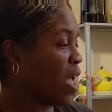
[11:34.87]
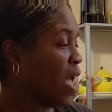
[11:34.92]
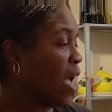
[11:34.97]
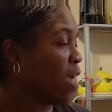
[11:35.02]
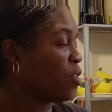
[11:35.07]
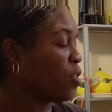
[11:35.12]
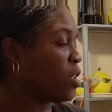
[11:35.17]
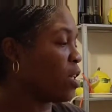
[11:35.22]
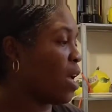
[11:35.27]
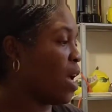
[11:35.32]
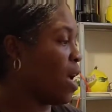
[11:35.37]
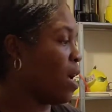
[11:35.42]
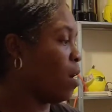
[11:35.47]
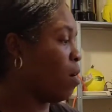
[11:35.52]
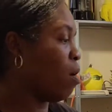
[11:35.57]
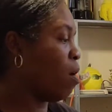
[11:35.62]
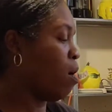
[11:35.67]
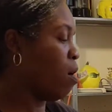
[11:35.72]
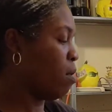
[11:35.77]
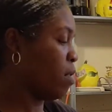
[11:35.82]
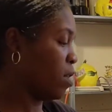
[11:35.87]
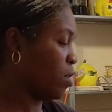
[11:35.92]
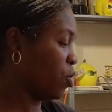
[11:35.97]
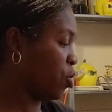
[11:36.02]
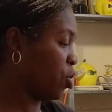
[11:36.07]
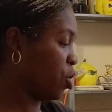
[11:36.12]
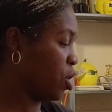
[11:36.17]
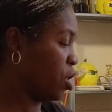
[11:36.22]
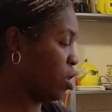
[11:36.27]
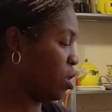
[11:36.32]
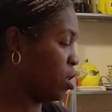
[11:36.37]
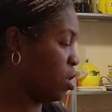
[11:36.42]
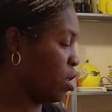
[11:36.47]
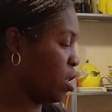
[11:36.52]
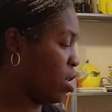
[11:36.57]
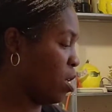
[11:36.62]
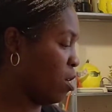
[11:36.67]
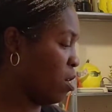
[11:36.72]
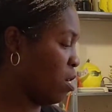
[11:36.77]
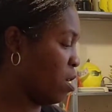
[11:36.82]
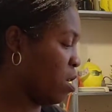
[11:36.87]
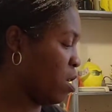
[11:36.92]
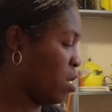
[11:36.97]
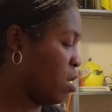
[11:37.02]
actually add all this cheese in here.